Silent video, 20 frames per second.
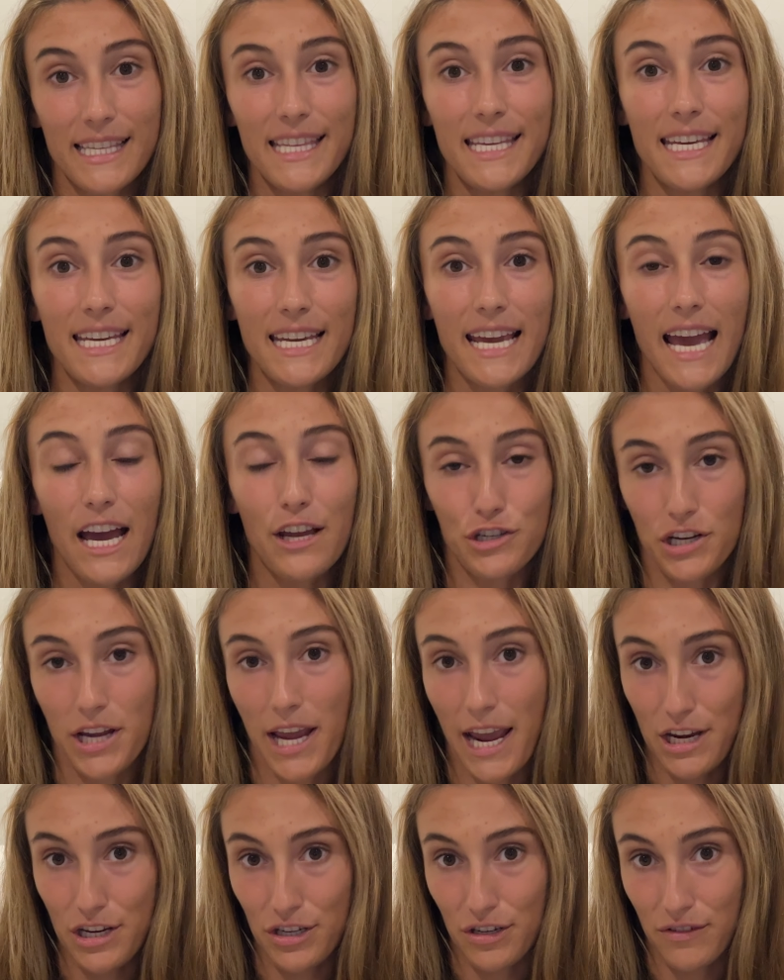the
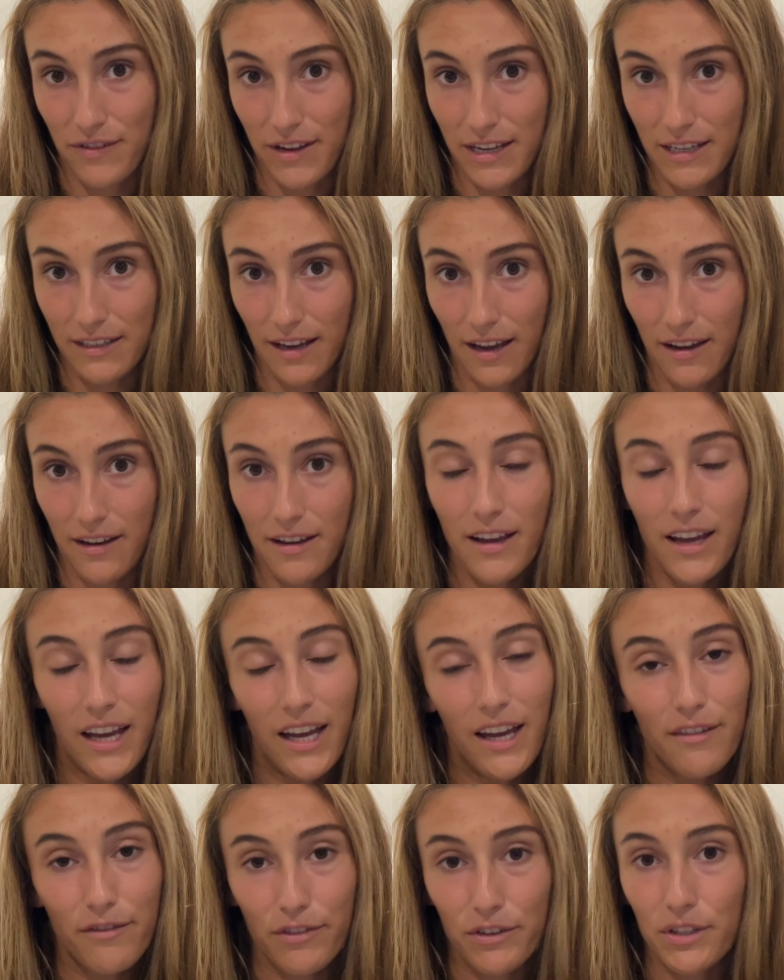education visa.
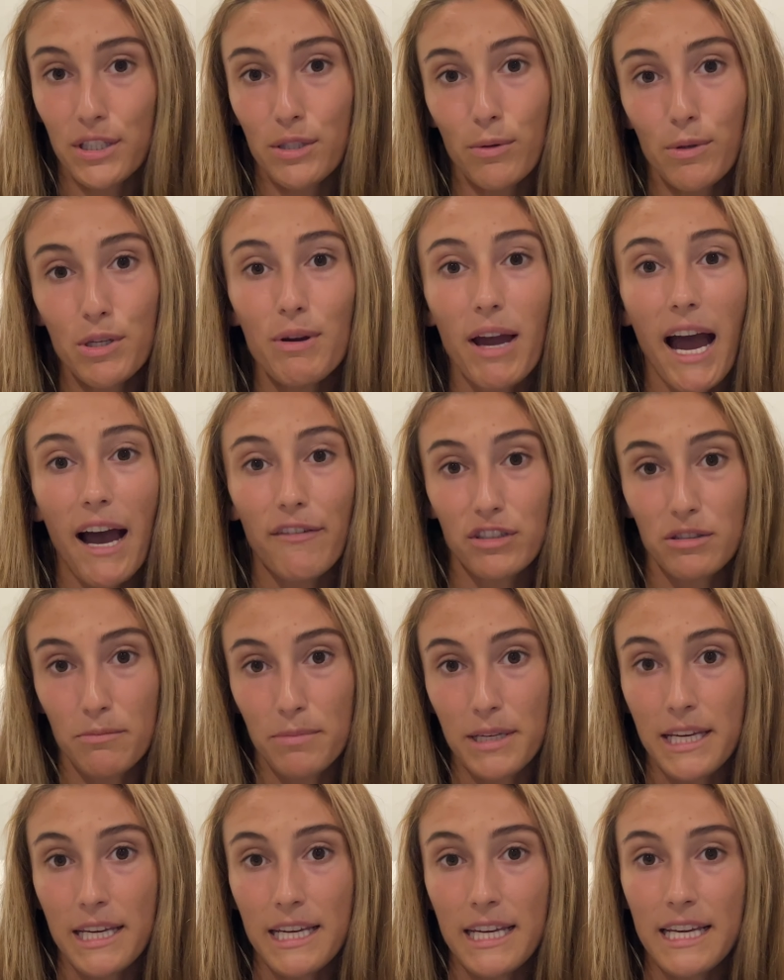For this one, you have to
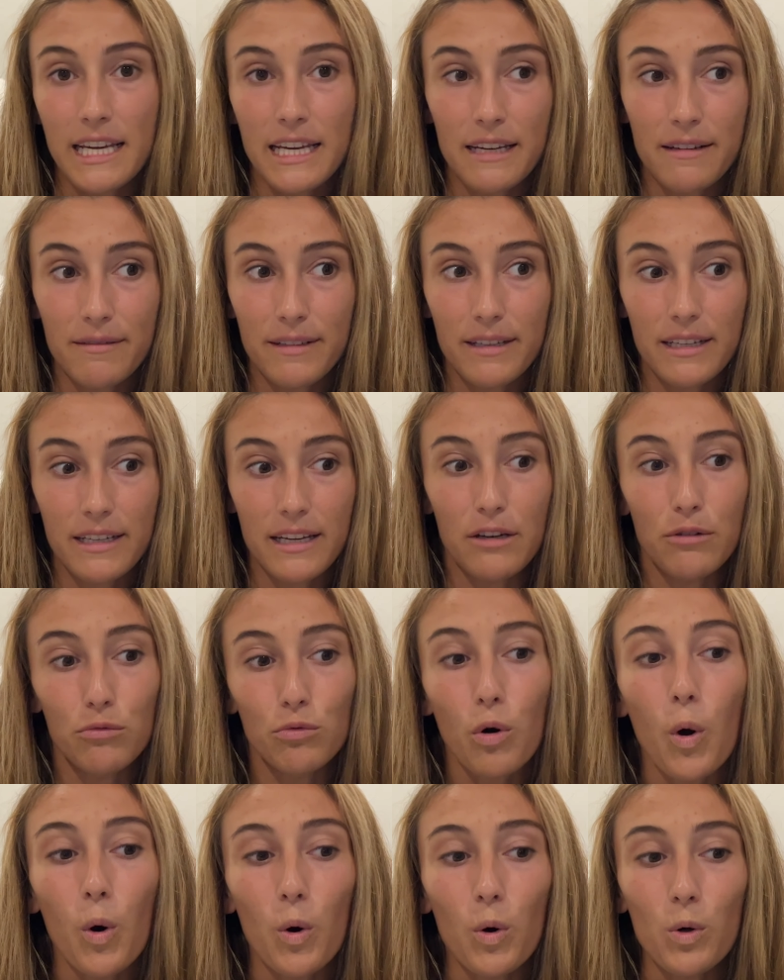be
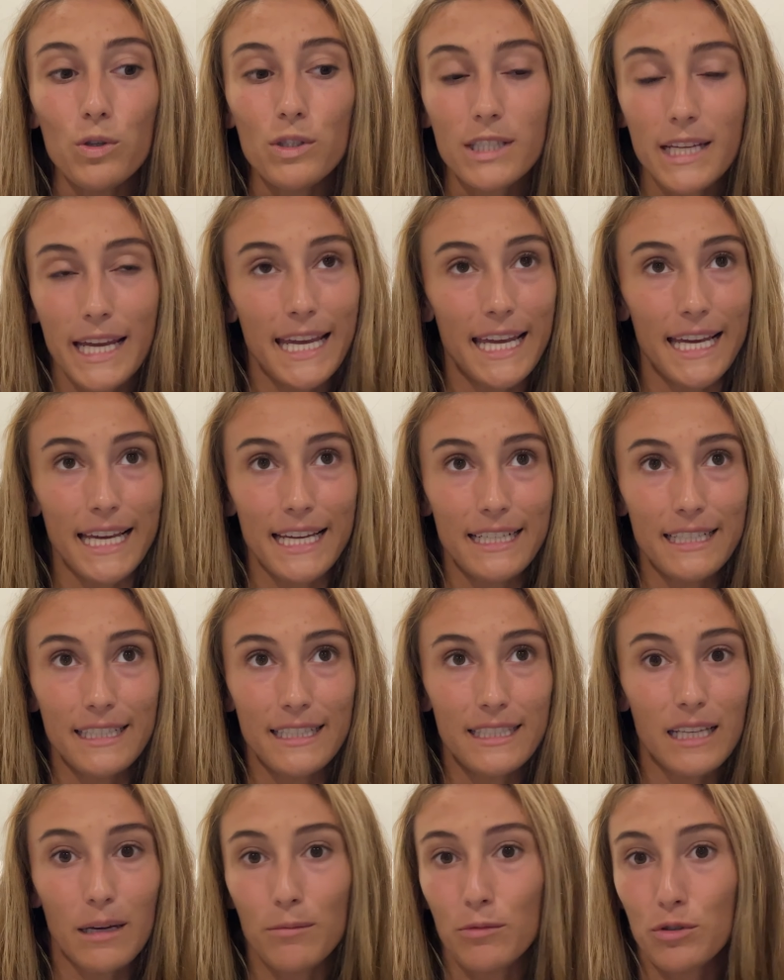enrolled in
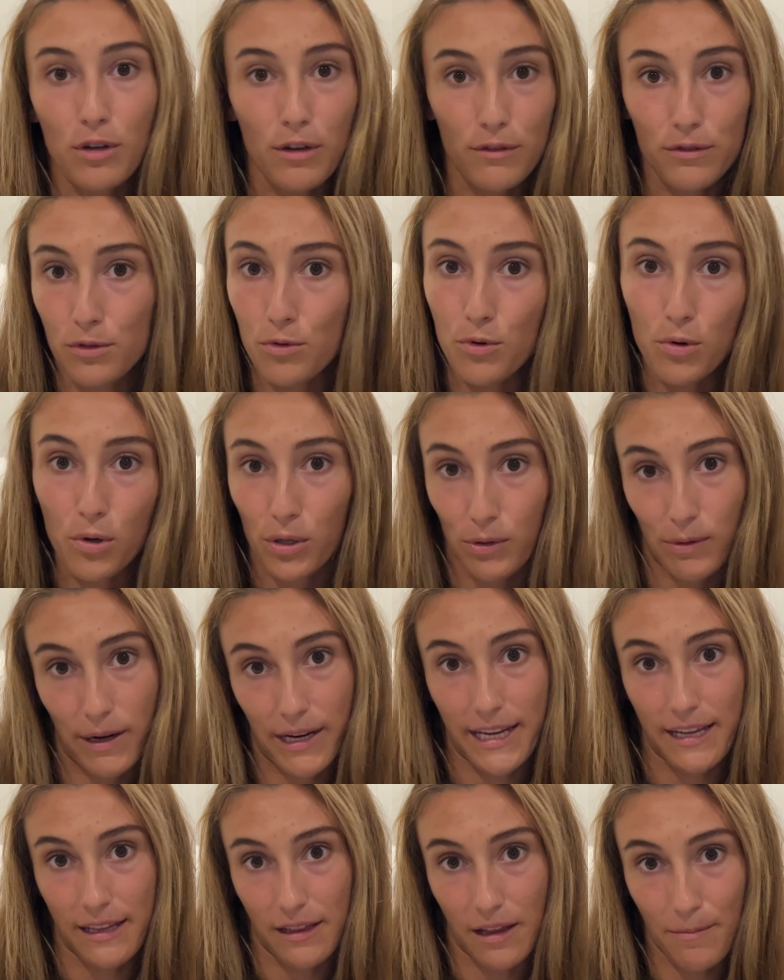some sort of school
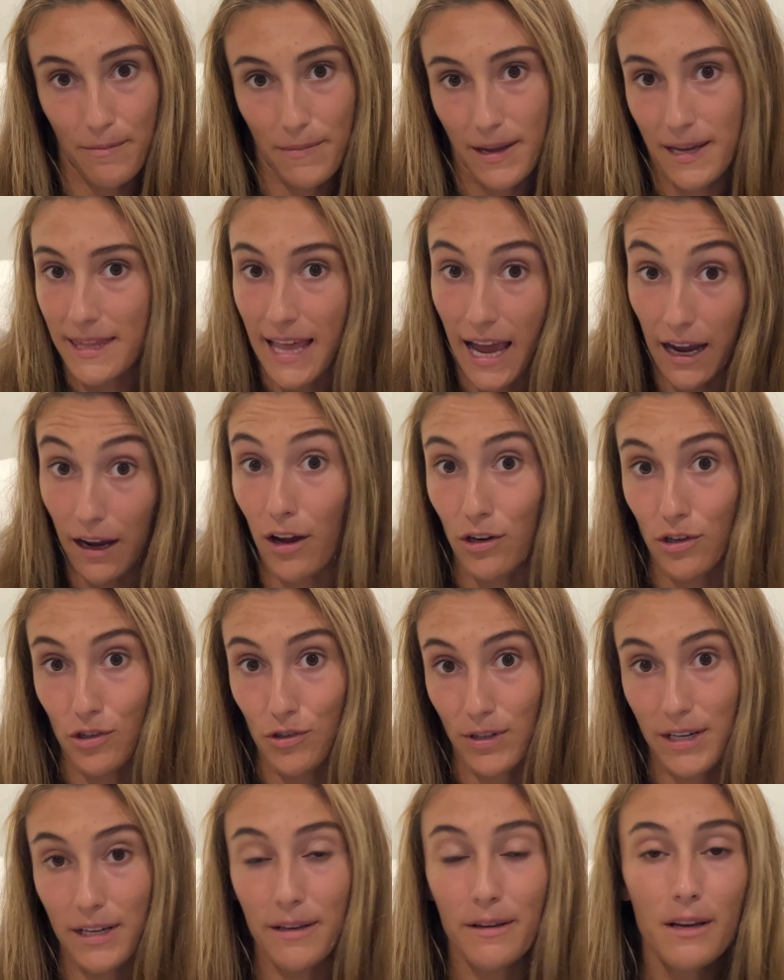curriculum in that
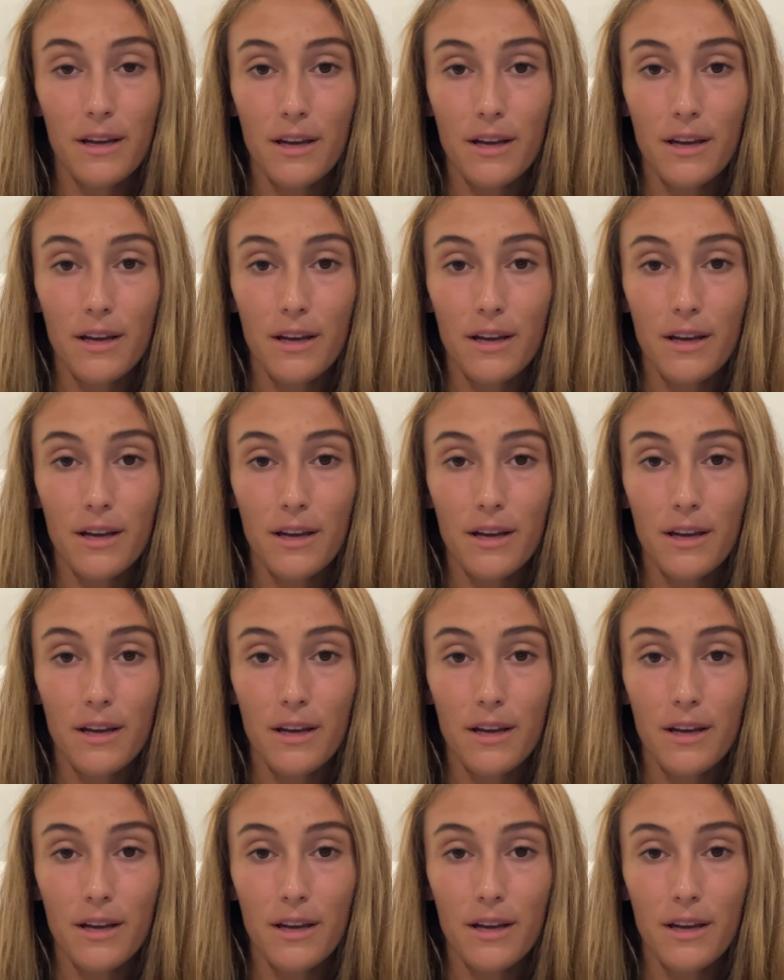country.